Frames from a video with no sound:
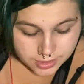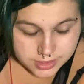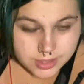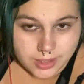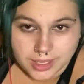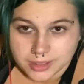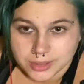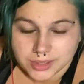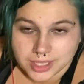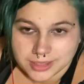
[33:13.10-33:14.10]
So yeah,
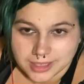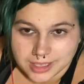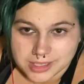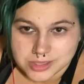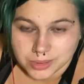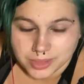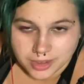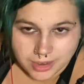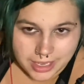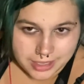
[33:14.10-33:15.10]
you're not the asshole.
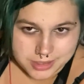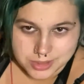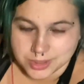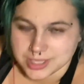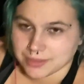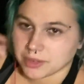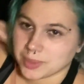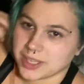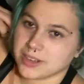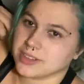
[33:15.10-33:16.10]
They're assholes.
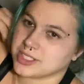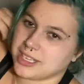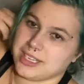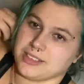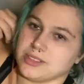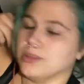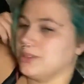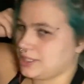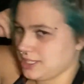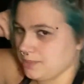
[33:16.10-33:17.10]
Everybody here is an asshole
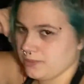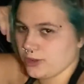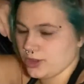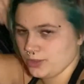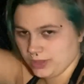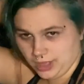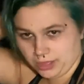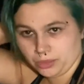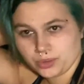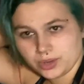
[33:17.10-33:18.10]
except for you and that
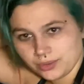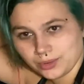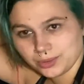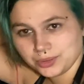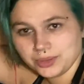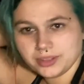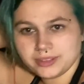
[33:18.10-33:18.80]
3-year-old.